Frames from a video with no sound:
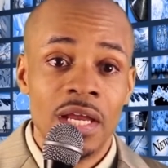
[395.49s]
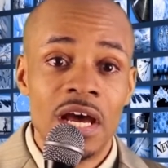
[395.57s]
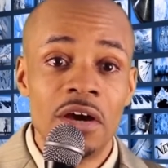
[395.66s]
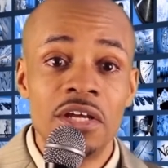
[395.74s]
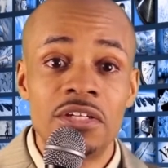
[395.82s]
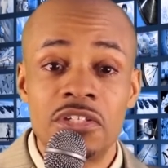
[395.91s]

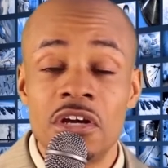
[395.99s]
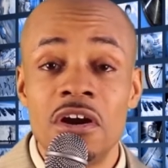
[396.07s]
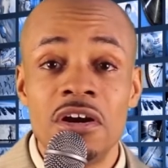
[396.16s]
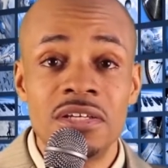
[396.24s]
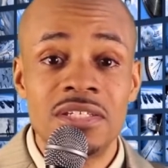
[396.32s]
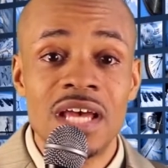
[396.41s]
Now it
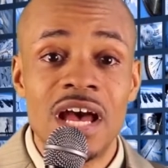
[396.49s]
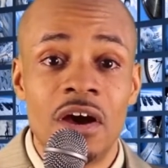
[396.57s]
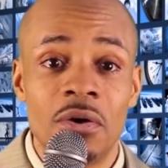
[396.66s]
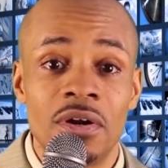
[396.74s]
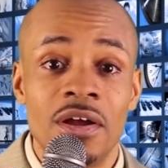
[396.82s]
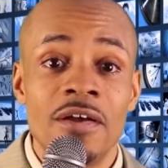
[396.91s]
turns
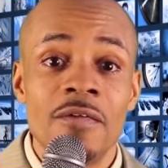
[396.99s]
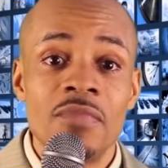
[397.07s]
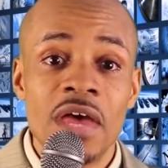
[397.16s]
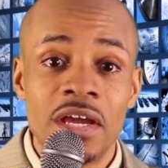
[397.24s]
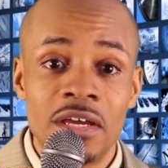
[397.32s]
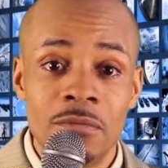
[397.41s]
out
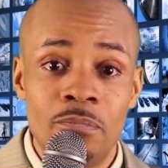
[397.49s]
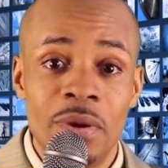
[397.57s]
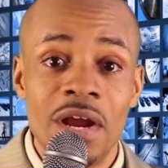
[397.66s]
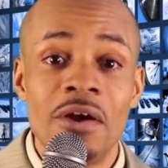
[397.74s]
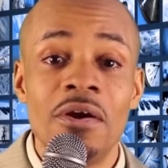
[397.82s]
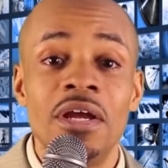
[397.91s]
that
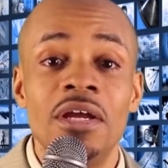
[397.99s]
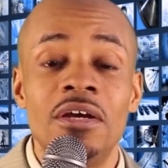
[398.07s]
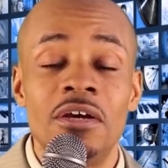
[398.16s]
comparing